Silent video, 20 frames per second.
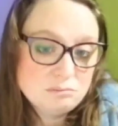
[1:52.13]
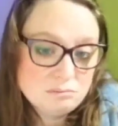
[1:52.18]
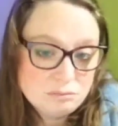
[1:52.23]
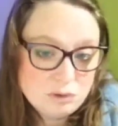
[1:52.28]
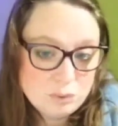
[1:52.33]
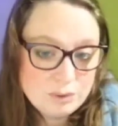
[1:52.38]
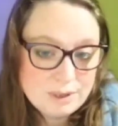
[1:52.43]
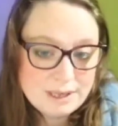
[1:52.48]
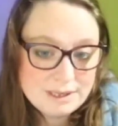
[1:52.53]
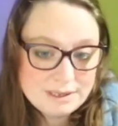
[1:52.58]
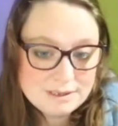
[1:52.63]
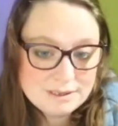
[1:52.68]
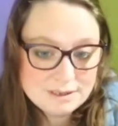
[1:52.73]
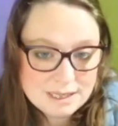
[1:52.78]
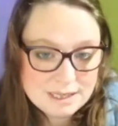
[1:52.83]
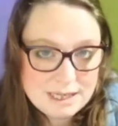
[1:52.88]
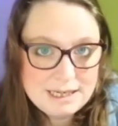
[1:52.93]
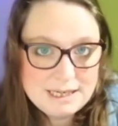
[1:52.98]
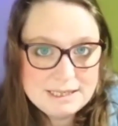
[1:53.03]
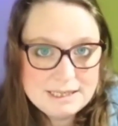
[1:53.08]
You can
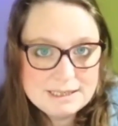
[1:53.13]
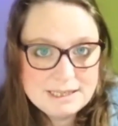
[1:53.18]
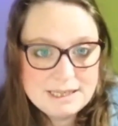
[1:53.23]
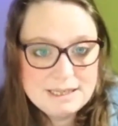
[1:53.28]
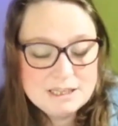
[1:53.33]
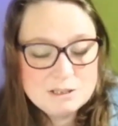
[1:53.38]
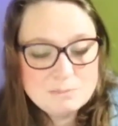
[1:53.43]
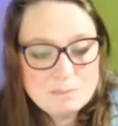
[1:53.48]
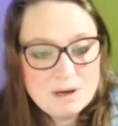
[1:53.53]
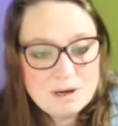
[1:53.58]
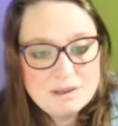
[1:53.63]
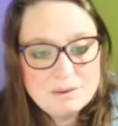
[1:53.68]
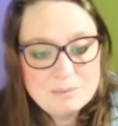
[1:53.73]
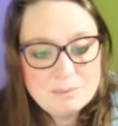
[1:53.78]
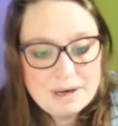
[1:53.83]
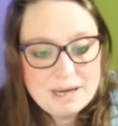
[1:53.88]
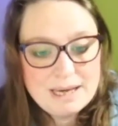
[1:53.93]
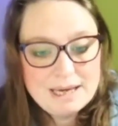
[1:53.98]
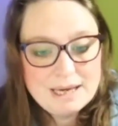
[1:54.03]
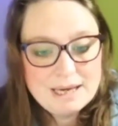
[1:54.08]
clearly see this by the
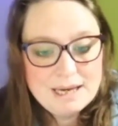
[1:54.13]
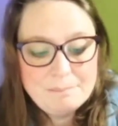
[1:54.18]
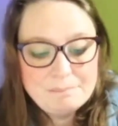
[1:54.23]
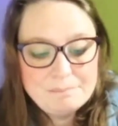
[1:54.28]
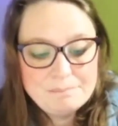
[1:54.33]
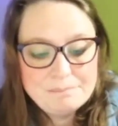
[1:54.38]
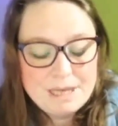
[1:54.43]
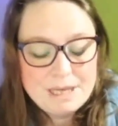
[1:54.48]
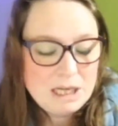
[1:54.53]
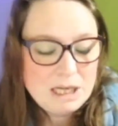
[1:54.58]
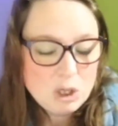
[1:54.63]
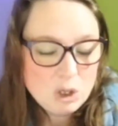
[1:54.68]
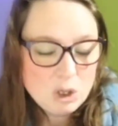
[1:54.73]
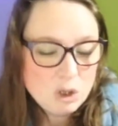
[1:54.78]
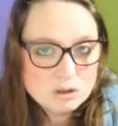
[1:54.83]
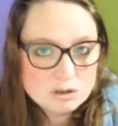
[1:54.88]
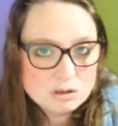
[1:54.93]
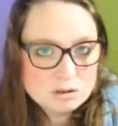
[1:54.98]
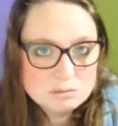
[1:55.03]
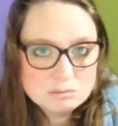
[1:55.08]
way it
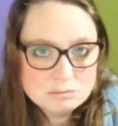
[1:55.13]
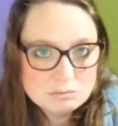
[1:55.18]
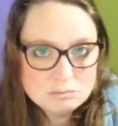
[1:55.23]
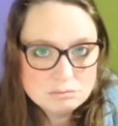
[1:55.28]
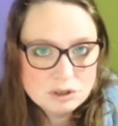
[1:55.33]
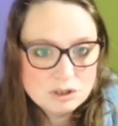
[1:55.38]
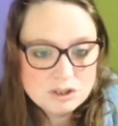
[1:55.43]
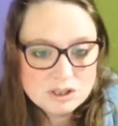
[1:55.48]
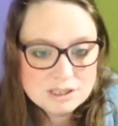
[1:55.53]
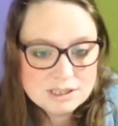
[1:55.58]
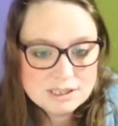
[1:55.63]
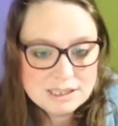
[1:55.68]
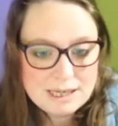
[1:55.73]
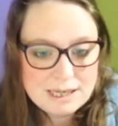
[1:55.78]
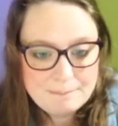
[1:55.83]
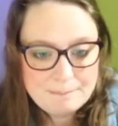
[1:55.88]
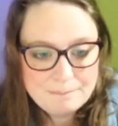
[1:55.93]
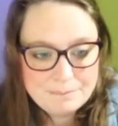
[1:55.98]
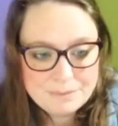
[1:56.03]
looks. You can just see.